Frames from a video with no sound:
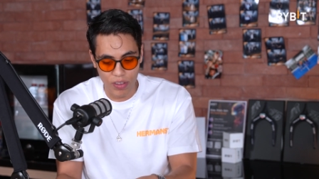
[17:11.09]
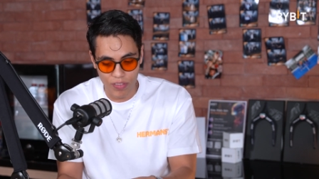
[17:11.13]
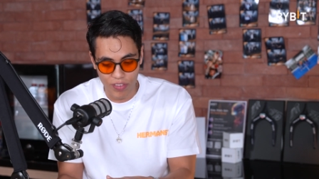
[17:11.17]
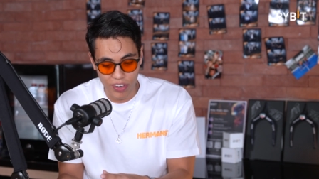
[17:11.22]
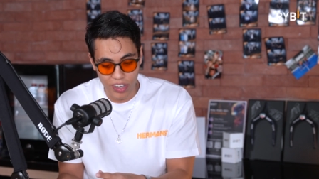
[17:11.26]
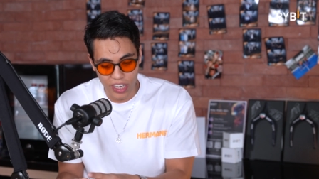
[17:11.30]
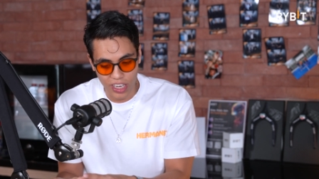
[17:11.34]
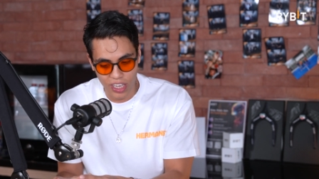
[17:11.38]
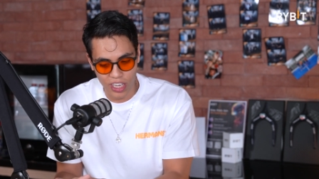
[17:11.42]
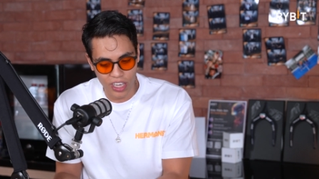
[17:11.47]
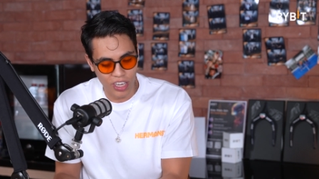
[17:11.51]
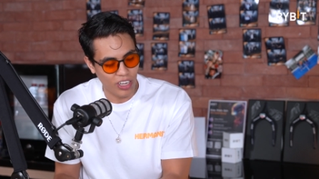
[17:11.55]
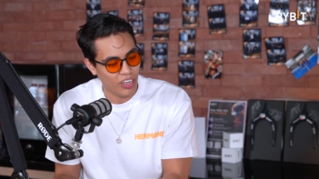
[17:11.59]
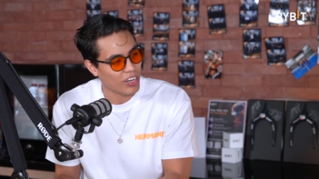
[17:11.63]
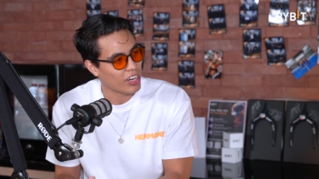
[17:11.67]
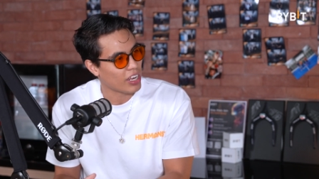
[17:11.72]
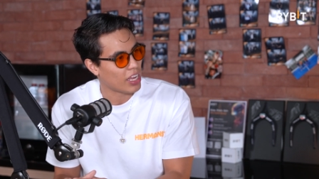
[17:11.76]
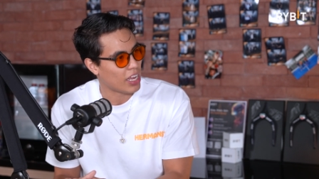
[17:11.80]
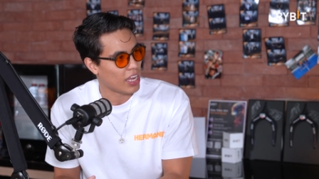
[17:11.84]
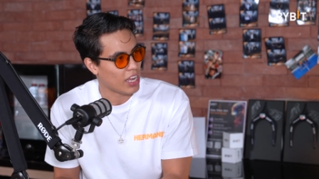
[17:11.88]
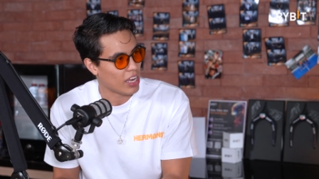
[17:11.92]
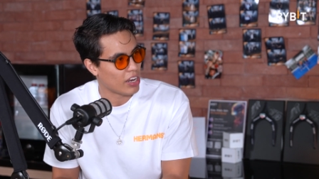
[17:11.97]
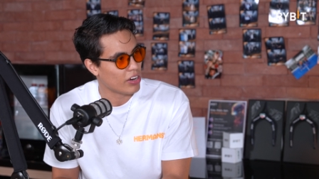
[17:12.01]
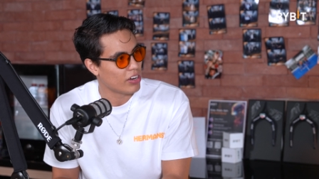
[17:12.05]
If you're good
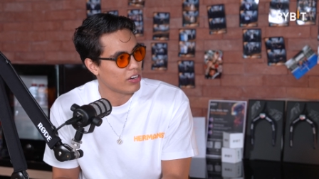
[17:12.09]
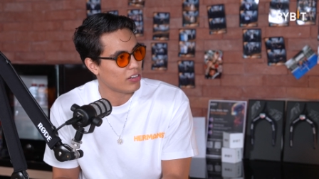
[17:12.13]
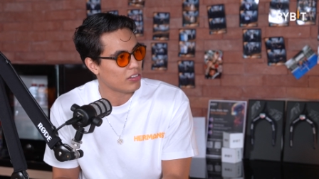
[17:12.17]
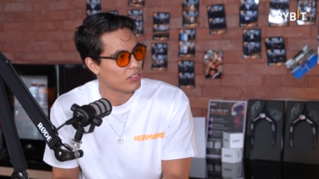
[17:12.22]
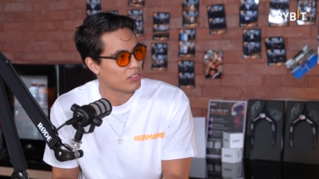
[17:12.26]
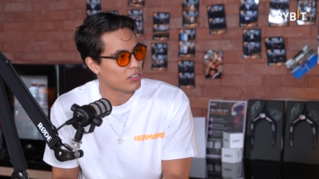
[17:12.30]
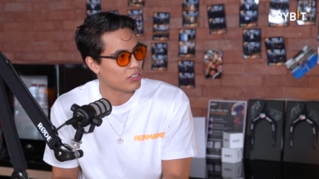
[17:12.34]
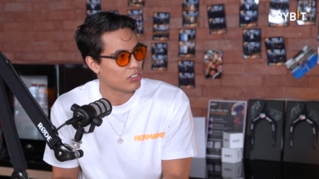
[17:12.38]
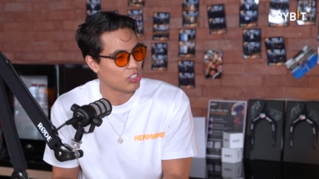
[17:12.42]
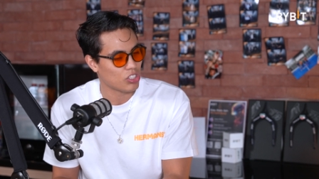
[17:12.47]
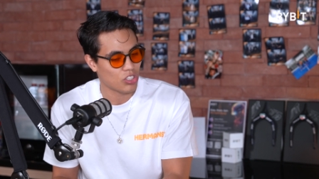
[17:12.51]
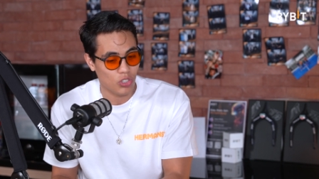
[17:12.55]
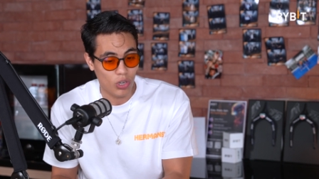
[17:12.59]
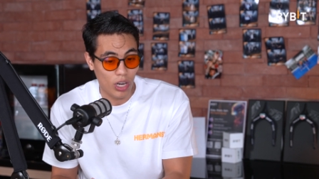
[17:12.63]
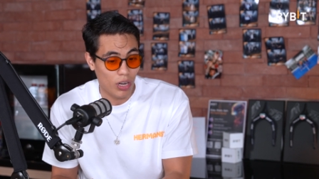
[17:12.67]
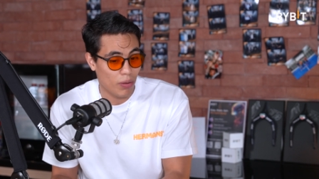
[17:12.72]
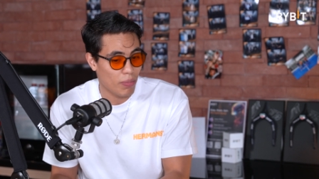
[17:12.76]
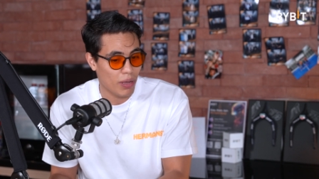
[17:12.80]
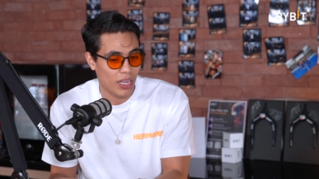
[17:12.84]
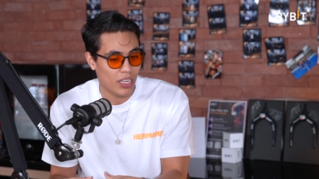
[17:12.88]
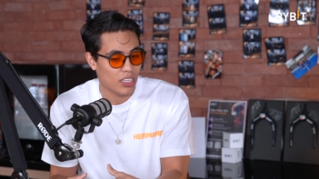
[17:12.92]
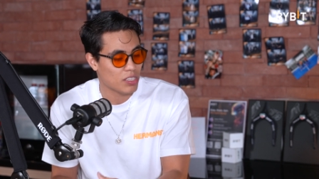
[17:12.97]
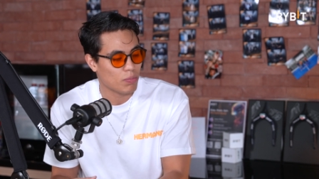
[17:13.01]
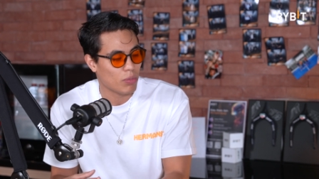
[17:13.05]
here, just try to
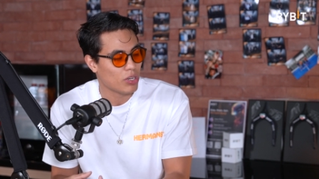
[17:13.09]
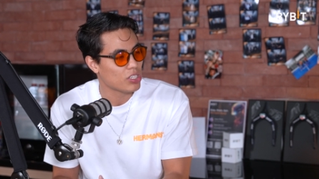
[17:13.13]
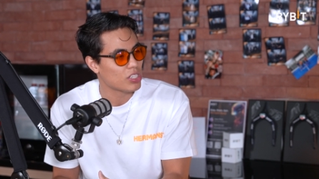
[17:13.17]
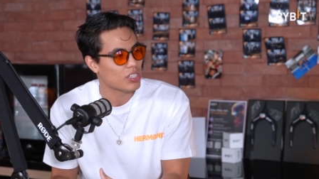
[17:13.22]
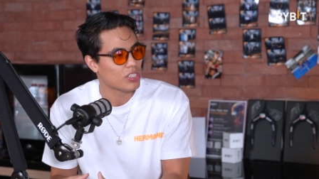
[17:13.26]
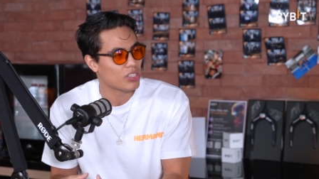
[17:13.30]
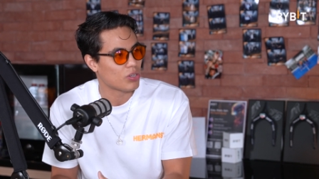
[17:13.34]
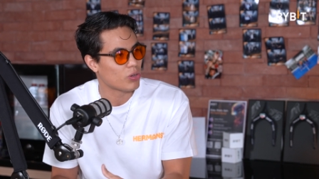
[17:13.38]
make as much